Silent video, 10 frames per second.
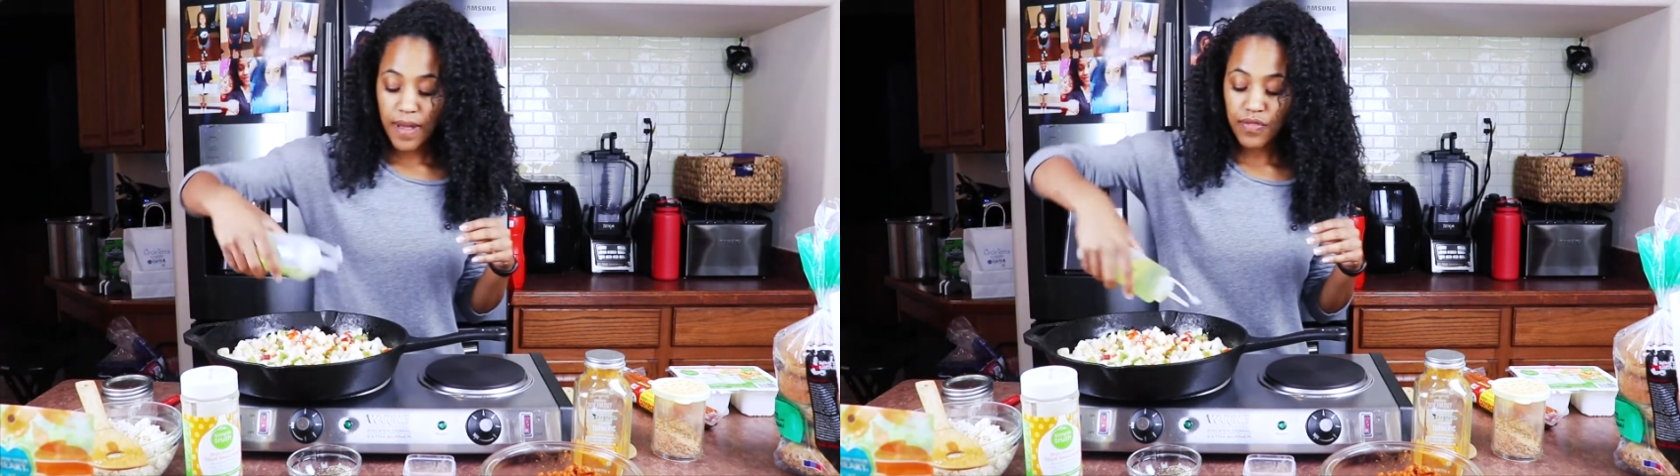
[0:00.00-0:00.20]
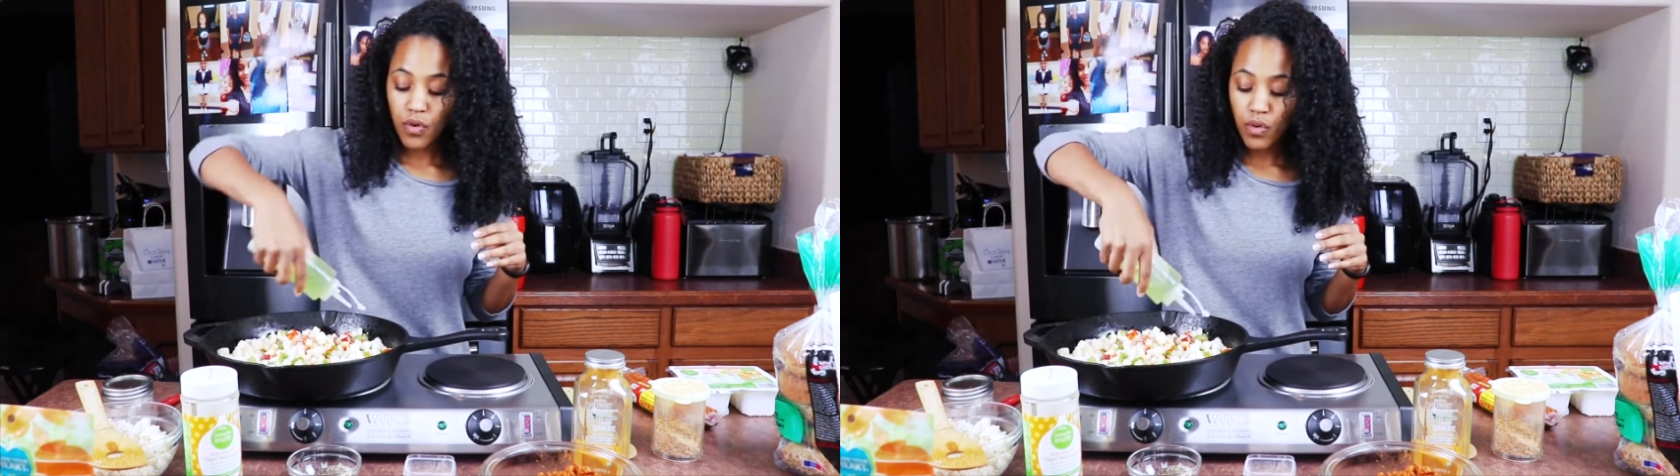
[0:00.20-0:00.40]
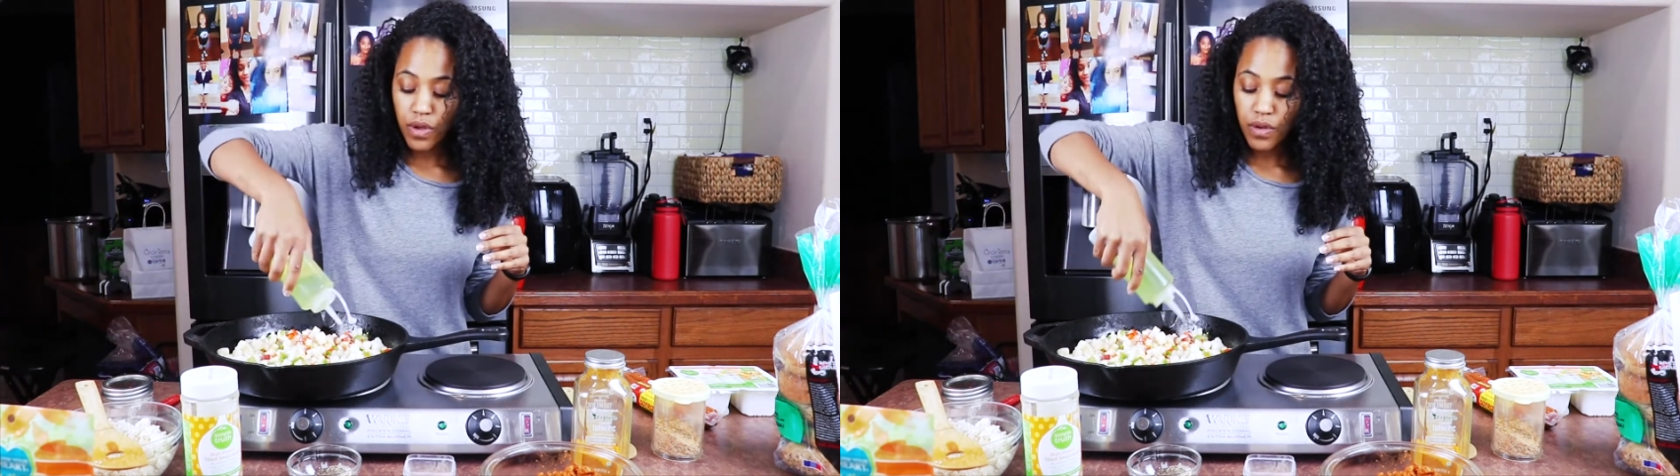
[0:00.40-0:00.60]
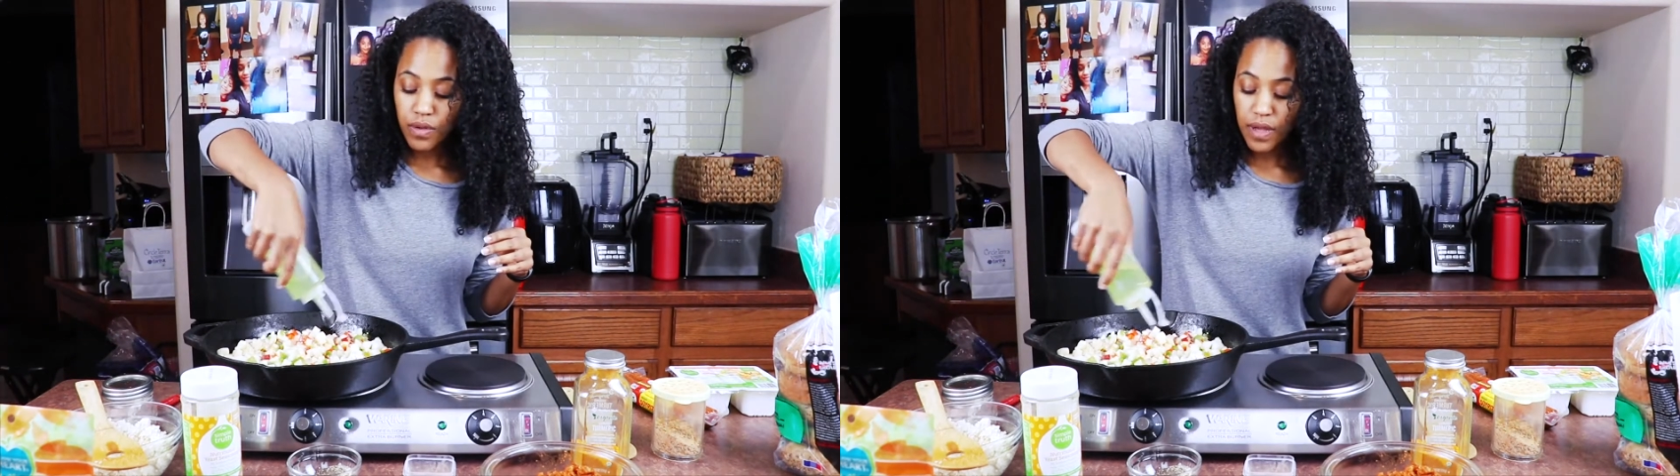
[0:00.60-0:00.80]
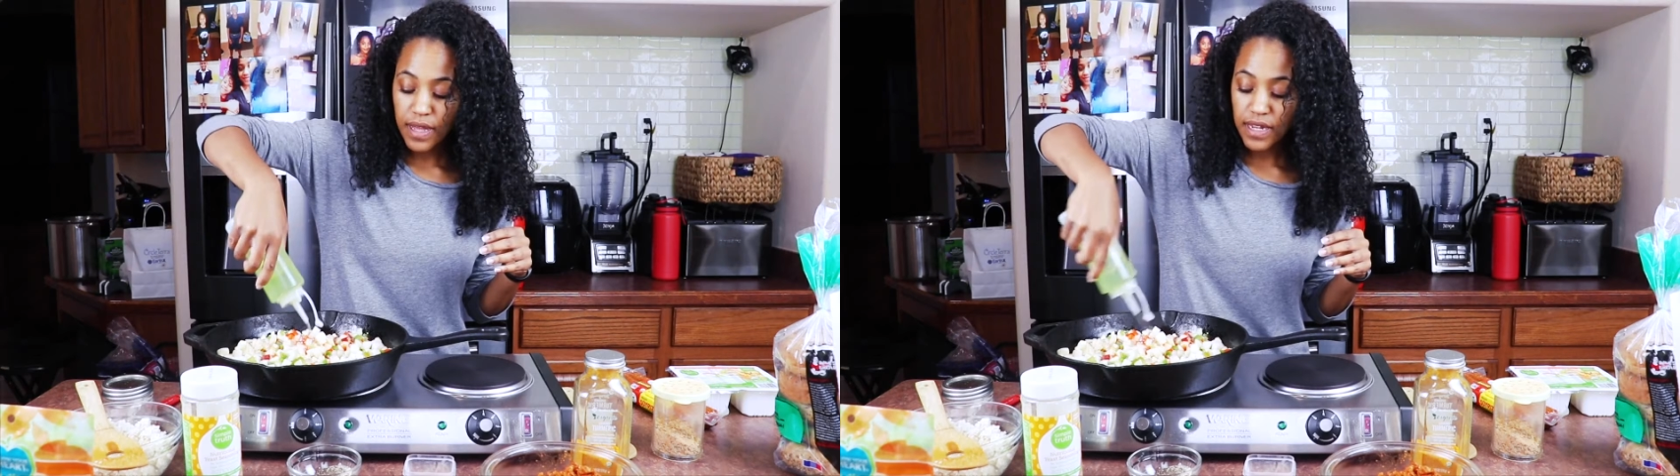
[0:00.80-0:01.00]
about the oil?
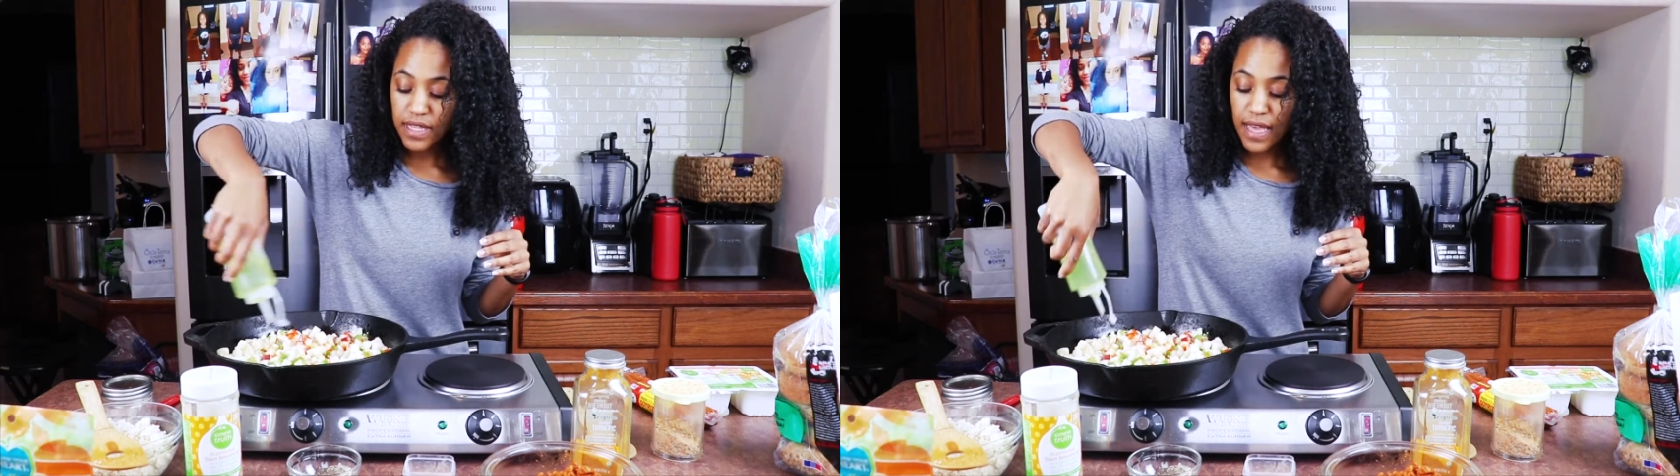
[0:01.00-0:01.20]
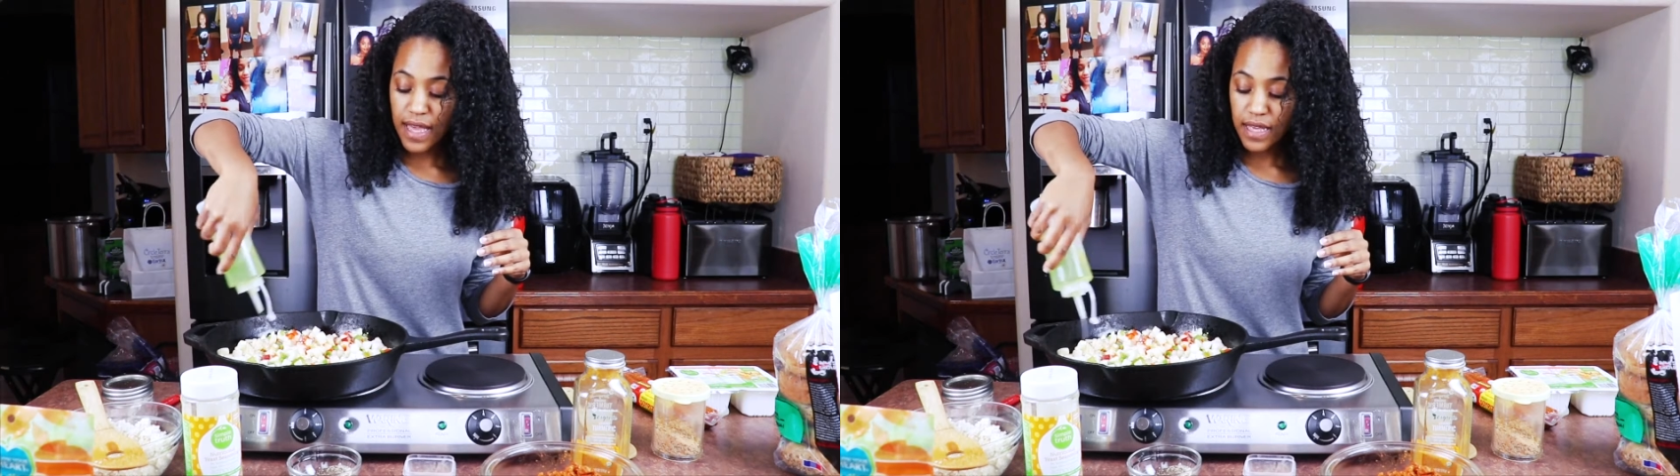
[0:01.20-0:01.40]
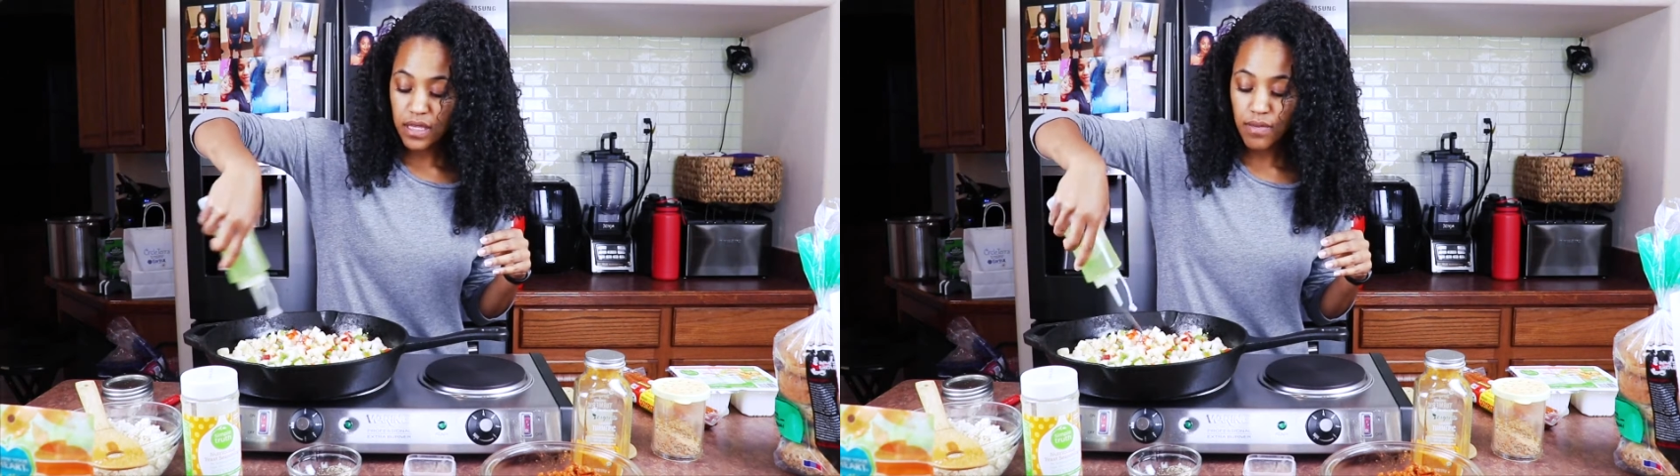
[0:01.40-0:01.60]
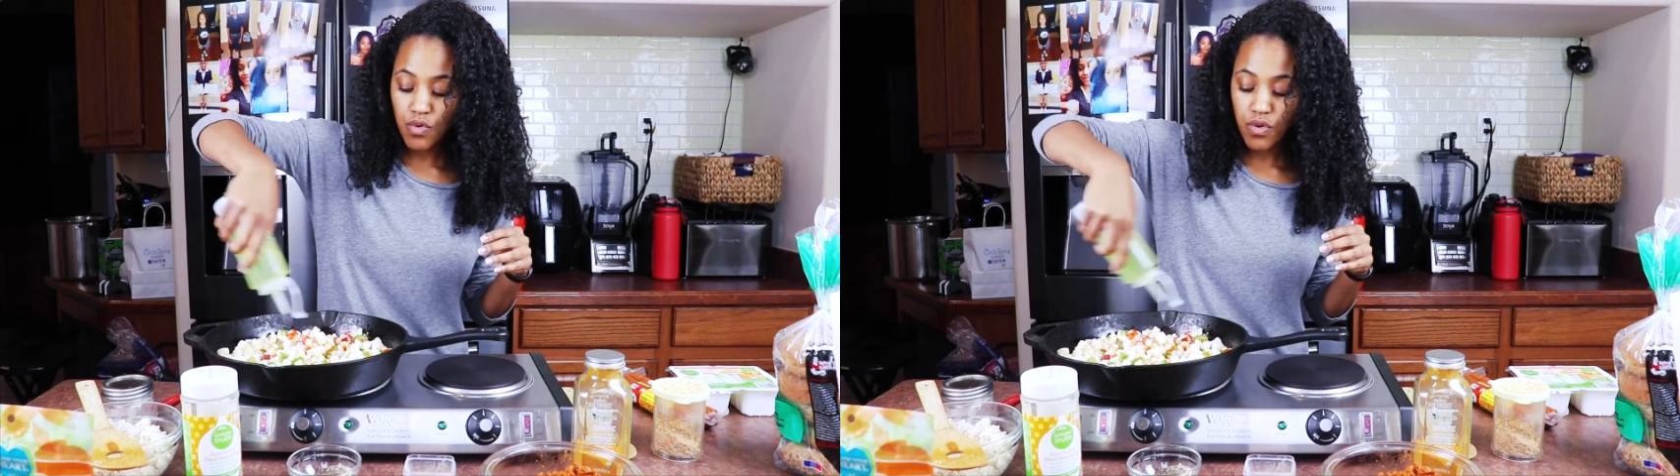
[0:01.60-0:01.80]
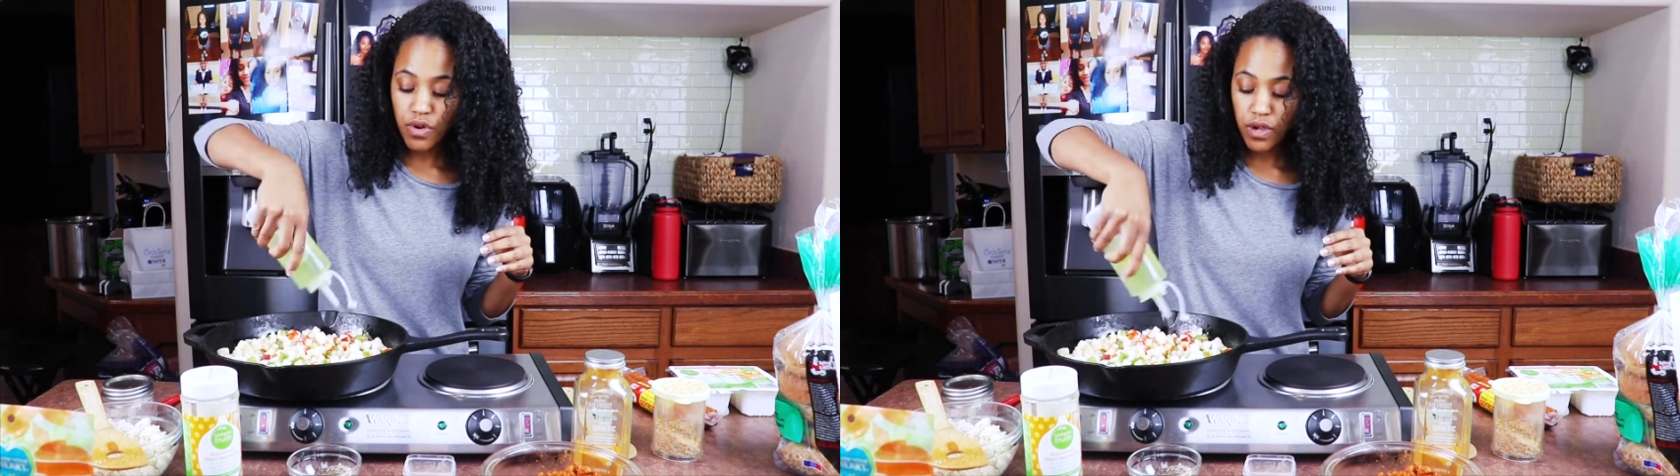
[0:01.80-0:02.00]
I need to add some
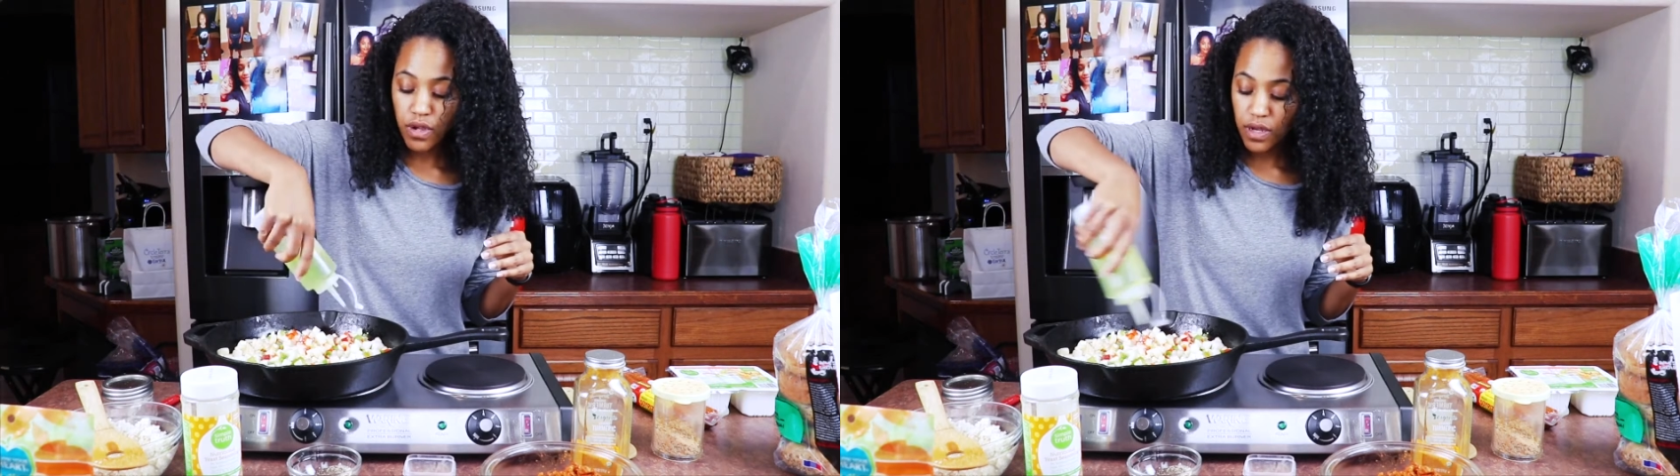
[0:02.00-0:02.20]
more